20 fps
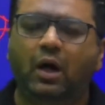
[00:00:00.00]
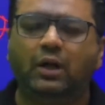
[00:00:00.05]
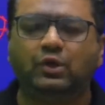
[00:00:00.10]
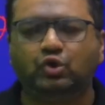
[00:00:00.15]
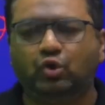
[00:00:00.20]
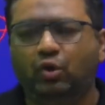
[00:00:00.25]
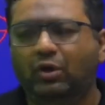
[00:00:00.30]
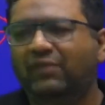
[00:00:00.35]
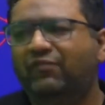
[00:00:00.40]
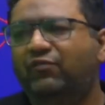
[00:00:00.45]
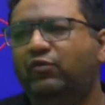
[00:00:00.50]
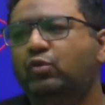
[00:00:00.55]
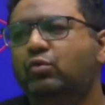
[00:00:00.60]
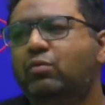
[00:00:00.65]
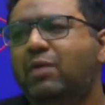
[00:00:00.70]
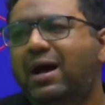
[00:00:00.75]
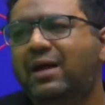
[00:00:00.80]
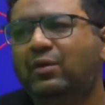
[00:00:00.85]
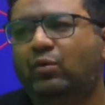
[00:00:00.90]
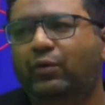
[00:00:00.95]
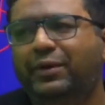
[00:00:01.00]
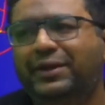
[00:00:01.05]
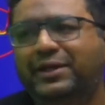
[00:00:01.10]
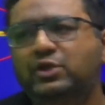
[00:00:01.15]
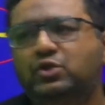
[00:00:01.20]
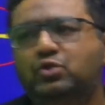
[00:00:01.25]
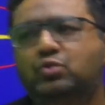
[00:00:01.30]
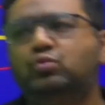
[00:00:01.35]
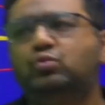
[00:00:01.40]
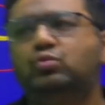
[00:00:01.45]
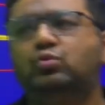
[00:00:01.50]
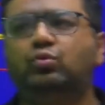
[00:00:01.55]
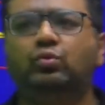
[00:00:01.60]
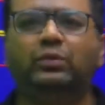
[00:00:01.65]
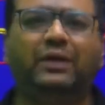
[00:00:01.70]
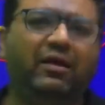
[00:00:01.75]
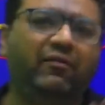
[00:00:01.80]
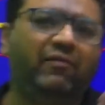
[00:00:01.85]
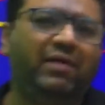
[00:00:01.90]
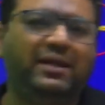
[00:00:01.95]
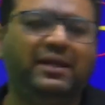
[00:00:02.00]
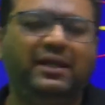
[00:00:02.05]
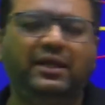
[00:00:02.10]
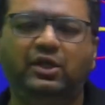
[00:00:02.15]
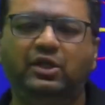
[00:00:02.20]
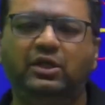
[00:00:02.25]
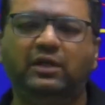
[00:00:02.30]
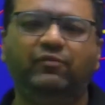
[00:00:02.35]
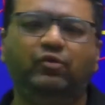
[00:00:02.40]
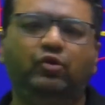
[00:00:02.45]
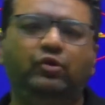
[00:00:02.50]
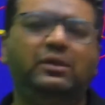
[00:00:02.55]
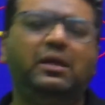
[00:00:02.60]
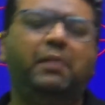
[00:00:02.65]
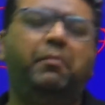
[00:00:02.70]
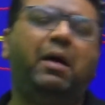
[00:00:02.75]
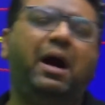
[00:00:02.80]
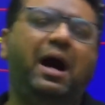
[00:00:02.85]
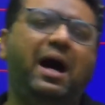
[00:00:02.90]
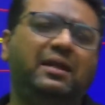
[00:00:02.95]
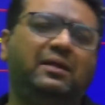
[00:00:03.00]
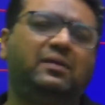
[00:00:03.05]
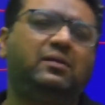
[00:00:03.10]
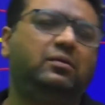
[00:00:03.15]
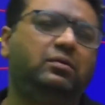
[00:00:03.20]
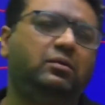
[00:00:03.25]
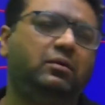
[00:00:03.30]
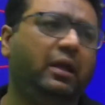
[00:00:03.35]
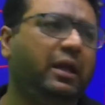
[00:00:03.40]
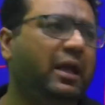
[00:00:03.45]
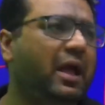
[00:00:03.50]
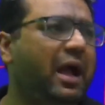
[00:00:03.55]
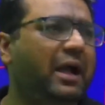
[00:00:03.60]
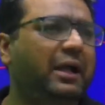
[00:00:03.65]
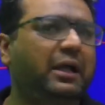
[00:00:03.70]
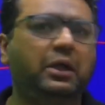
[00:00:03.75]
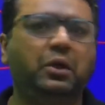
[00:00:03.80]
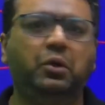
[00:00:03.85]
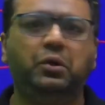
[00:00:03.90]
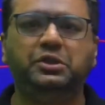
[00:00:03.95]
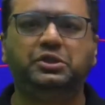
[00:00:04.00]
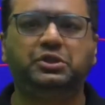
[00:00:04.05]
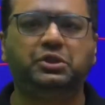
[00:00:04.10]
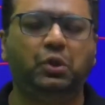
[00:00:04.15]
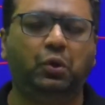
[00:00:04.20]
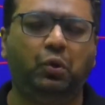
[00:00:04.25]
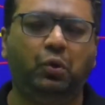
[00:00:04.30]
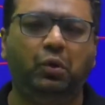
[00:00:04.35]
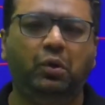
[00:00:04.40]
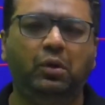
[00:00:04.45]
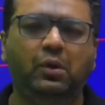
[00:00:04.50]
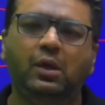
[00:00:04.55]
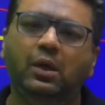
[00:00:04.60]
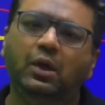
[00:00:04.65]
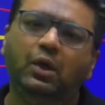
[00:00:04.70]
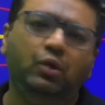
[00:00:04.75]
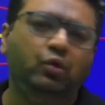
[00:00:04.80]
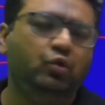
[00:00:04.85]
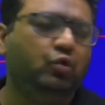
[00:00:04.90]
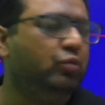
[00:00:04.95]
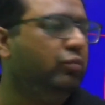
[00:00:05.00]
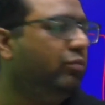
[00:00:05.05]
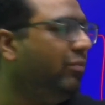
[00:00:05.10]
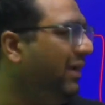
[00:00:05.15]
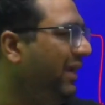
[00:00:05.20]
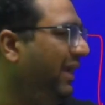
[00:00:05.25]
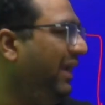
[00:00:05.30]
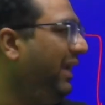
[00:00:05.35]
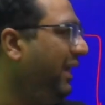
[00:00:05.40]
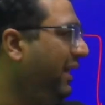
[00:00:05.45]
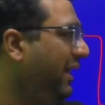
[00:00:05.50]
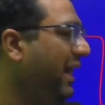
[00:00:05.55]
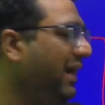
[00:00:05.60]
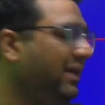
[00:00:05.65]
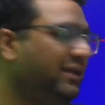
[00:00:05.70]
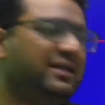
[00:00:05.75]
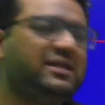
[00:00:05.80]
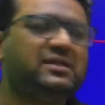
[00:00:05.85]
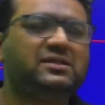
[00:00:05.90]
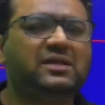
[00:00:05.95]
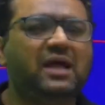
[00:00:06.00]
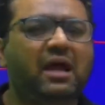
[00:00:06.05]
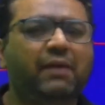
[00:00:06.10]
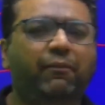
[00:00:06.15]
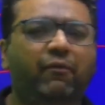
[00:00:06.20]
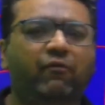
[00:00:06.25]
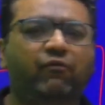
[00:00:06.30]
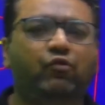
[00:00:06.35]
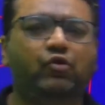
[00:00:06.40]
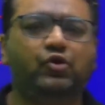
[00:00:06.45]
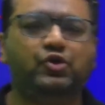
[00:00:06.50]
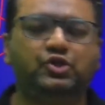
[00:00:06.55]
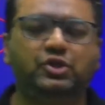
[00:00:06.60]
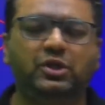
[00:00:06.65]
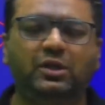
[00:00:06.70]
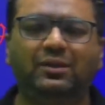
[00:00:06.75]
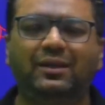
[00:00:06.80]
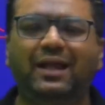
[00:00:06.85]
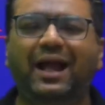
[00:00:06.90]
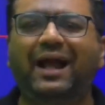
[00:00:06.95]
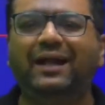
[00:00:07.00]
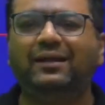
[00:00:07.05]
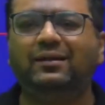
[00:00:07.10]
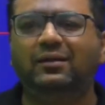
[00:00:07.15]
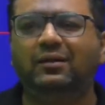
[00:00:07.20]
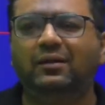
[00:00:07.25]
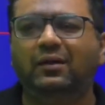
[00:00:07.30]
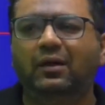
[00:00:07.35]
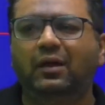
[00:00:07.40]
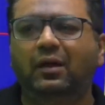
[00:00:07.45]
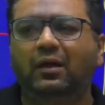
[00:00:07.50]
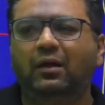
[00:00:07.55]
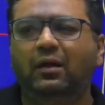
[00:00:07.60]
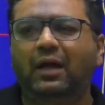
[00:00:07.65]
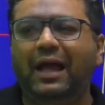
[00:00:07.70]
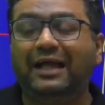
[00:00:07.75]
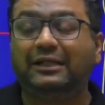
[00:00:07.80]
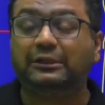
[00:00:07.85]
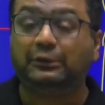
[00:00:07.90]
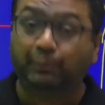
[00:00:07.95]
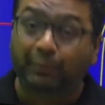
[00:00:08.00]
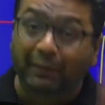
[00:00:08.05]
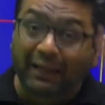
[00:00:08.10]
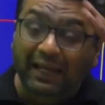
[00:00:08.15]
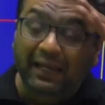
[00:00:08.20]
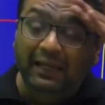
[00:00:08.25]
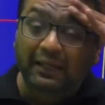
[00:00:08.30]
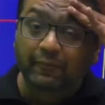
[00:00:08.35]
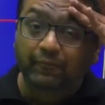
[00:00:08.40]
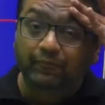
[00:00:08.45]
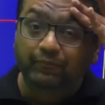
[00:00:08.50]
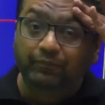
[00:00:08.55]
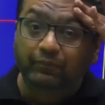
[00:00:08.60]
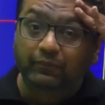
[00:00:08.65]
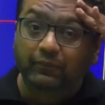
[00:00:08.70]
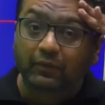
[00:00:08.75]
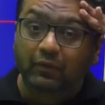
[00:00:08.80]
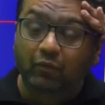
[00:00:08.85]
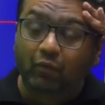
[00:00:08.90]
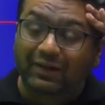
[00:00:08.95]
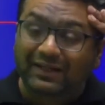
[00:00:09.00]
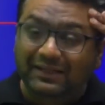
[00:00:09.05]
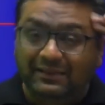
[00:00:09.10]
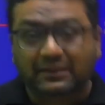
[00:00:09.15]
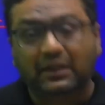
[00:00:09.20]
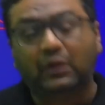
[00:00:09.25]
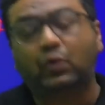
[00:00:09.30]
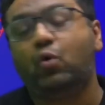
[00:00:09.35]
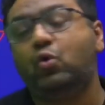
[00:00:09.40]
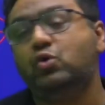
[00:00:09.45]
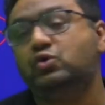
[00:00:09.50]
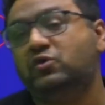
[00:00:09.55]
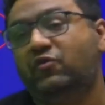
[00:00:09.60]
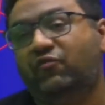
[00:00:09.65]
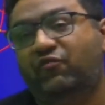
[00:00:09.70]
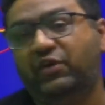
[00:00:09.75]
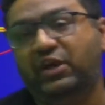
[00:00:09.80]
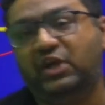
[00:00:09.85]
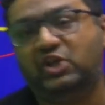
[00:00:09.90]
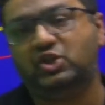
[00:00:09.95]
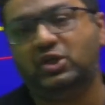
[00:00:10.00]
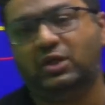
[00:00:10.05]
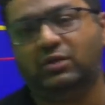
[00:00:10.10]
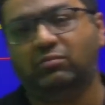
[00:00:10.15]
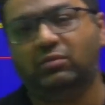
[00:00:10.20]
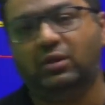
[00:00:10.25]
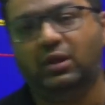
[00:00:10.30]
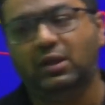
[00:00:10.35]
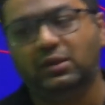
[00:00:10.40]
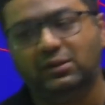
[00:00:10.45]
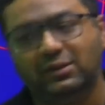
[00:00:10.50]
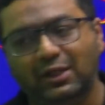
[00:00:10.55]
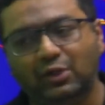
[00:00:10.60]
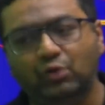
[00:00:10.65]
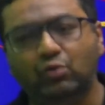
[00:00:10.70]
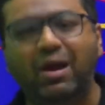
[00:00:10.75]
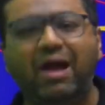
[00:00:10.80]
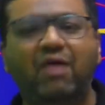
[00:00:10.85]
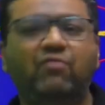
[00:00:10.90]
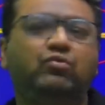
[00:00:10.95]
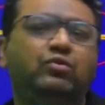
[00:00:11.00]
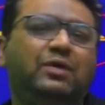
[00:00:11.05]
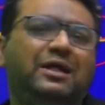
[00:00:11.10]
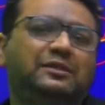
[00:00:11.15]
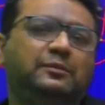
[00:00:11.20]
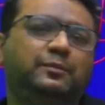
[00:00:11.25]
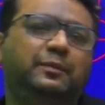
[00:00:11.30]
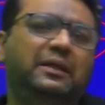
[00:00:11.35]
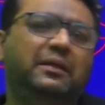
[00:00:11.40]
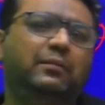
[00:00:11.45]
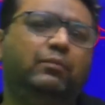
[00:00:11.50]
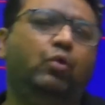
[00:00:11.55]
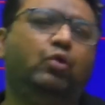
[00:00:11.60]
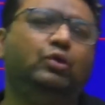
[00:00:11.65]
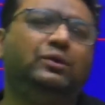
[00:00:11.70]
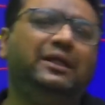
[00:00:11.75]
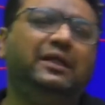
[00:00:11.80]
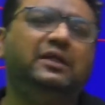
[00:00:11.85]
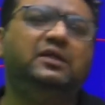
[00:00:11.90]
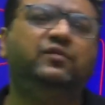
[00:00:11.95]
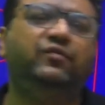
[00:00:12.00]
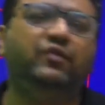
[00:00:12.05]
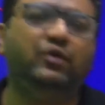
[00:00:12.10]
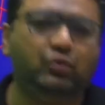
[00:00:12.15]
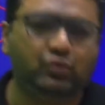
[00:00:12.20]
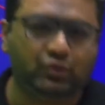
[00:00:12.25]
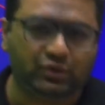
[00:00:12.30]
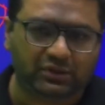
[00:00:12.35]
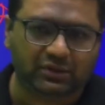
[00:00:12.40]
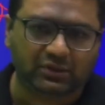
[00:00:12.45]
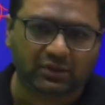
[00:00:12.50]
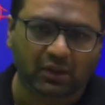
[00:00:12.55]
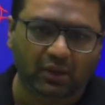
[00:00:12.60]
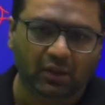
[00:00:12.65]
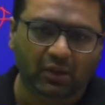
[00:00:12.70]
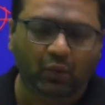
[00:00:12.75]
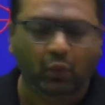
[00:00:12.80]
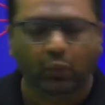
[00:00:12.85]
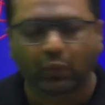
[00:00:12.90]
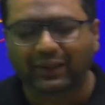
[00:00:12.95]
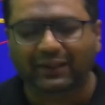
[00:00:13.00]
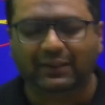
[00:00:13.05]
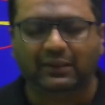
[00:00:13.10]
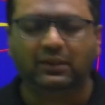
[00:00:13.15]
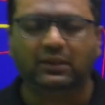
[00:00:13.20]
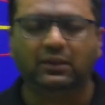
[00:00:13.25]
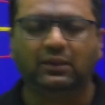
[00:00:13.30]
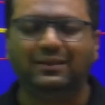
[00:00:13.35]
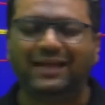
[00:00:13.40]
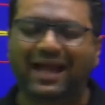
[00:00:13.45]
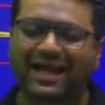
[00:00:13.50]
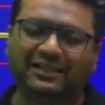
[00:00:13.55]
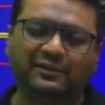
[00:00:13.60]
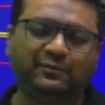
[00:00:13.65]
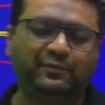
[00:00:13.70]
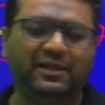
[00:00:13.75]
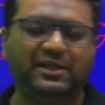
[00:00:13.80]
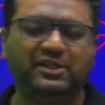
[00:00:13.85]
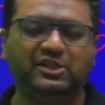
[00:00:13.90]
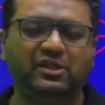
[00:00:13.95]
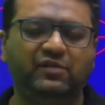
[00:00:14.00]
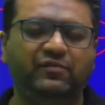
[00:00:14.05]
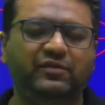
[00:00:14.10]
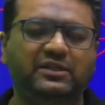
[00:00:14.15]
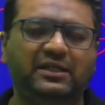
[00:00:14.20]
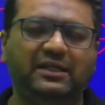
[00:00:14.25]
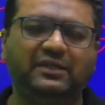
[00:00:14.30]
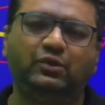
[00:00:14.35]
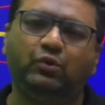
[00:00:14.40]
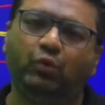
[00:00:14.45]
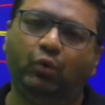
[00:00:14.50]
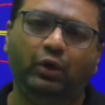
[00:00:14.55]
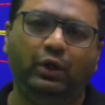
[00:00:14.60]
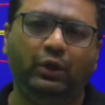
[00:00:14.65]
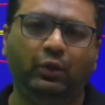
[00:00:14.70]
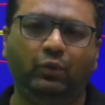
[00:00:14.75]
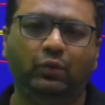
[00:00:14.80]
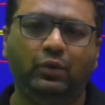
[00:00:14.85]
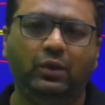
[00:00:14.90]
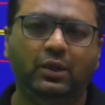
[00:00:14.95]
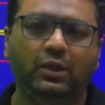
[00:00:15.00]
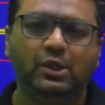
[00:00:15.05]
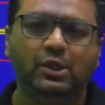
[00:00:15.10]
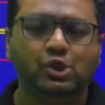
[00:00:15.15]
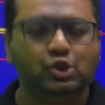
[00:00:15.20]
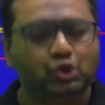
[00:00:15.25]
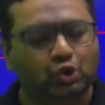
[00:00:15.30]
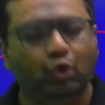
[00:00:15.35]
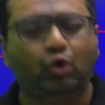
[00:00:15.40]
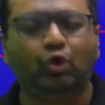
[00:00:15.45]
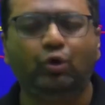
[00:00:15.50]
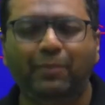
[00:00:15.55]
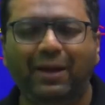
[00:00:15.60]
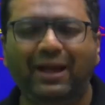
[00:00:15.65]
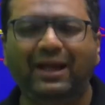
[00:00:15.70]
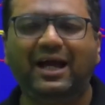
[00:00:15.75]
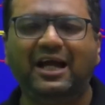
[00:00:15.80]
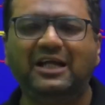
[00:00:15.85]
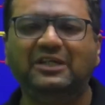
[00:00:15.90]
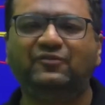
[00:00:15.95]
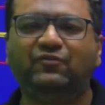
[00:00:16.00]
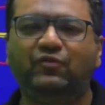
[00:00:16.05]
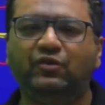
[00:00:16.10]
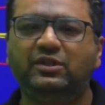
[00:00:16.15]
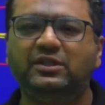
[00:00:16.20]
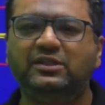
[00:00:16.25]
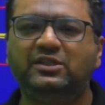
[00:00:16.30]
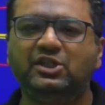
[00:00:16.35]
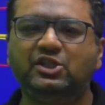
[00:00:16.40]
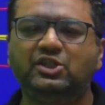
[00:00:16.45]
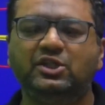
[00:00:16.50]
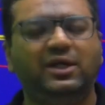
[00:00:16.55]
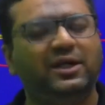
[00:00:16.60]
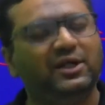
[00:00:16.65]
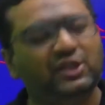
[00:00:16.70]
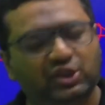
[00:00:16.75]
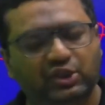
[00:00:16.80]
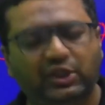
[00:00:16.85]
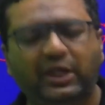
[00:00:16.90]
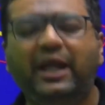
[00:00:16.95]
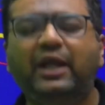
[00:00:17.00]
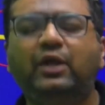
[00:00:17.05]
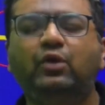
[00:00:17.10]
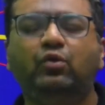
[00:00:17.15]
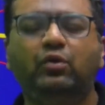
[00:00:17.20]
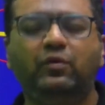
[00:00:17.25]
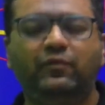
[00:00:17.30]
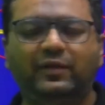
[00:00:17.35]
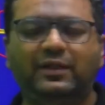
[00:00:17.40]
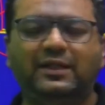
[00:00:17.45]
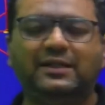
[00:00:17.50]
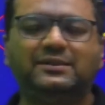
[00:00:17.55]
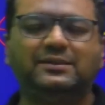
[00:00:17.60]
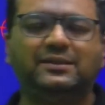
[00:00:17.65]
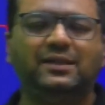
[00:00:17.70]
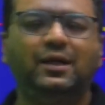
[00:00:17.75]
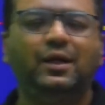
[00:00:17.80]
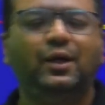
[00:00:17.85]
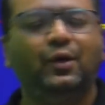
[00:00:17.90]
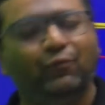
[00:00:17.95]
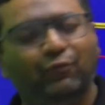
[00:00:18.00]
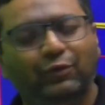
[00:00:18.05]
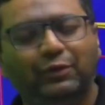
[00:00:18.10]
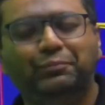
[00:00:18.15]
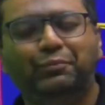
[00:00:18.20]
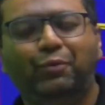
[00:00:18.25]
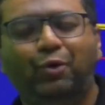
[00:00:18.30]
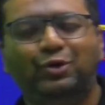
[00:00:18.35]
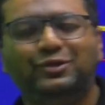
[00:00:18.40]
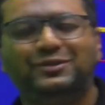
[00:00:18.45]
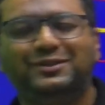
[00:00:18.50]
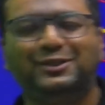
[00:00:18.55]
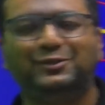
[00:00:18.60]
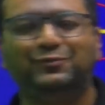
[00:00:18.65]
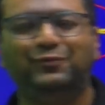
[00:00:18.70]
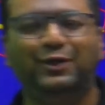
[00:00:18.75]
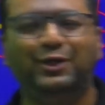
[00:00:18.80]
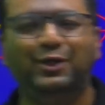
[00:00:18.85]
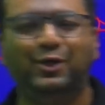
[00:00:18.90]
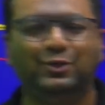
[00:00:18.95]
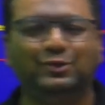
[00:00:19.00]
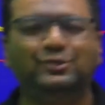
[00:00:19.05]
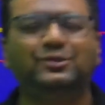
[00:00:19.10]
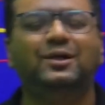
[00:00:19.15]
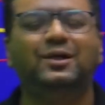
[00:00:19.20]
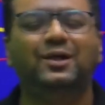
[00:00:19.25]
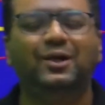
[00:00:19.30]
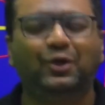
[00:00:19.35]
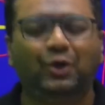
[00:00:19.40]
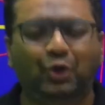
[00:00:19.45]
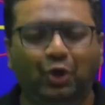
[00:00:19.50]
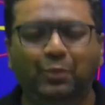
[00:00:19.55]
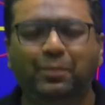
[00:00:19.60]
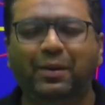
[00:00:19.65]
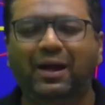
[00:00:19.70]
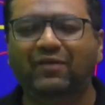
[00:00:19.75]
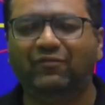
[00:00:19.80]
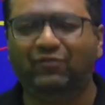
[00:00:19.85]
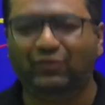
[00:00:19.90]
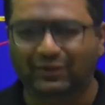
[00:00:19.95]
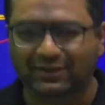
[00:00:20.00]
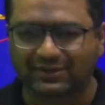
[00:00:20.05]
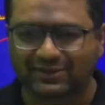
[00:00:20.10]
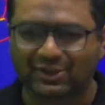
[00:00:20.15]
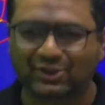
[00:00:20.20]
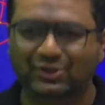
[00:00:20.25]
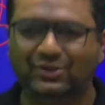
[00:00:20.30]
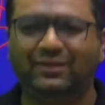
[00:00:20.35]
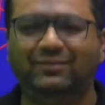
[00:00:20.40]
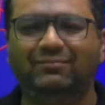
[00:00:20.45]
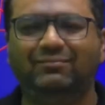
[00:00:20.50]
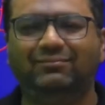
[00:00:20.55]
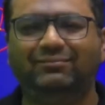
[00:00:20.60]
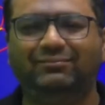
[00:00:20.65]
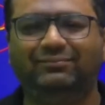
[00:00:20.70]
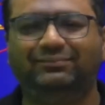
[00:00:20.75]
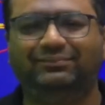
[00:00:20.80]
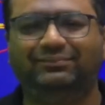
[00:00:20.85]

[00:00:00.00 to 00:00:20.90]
So if you are going to give any interview in the BARC, DRDO, ISRO, you may get this type of question, that explain what is the cause of friction. Then you have to explain both these views with the explanation which I told you. So goodbye guys for this session, and stay tuned with us with more such videos. Goodbye for this session.